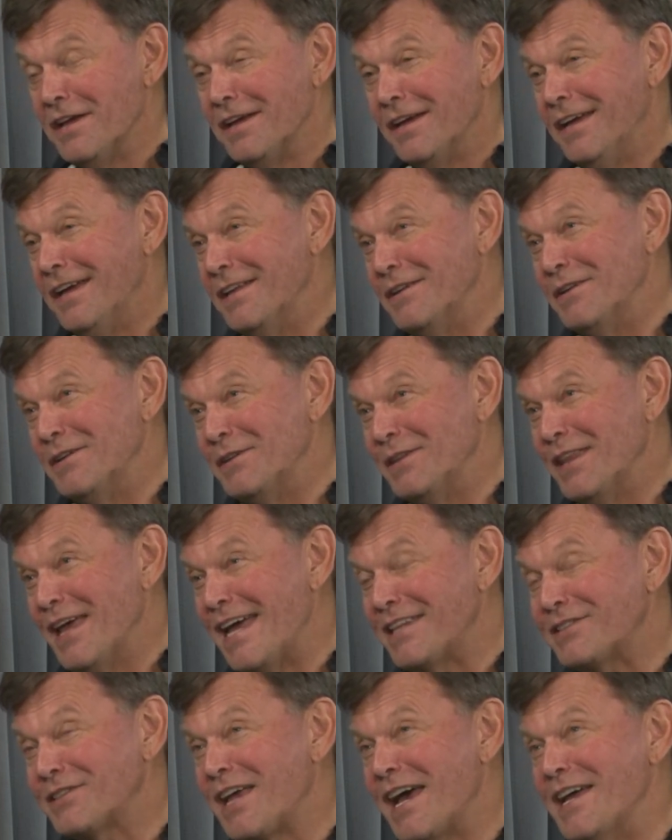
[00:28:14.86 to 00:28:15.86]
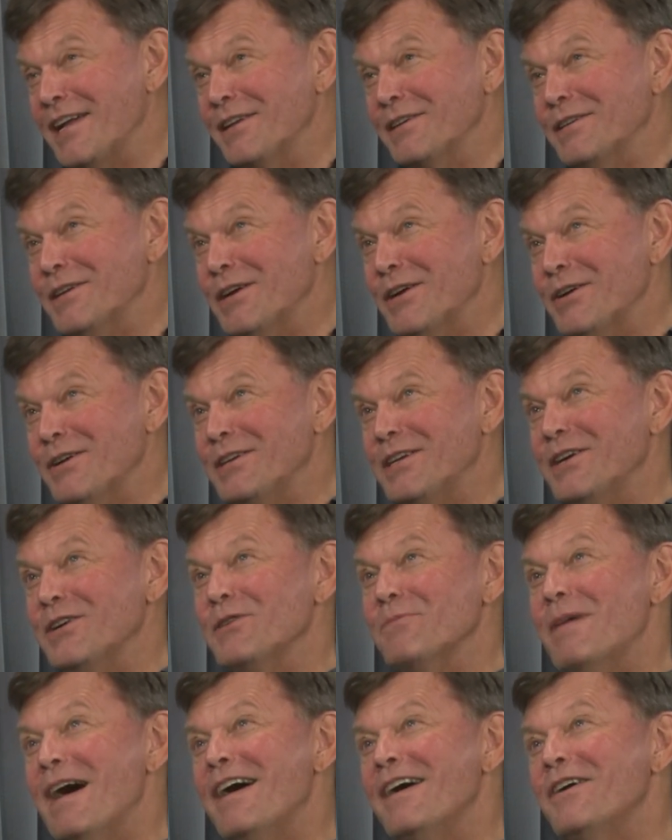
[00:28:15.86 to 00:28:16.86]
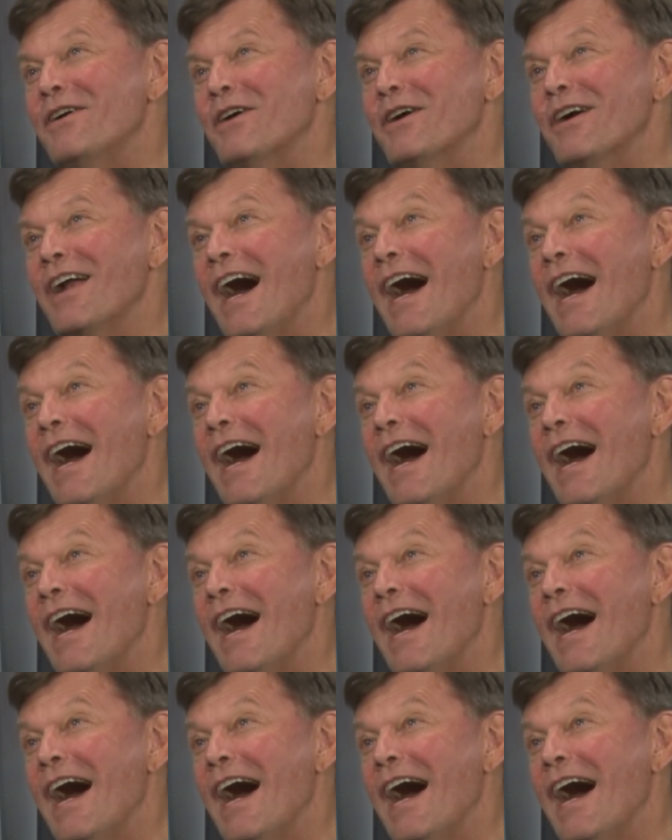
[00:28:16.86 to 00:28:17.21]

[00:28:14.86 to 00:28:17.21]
And that's kind of near and dear to my heart.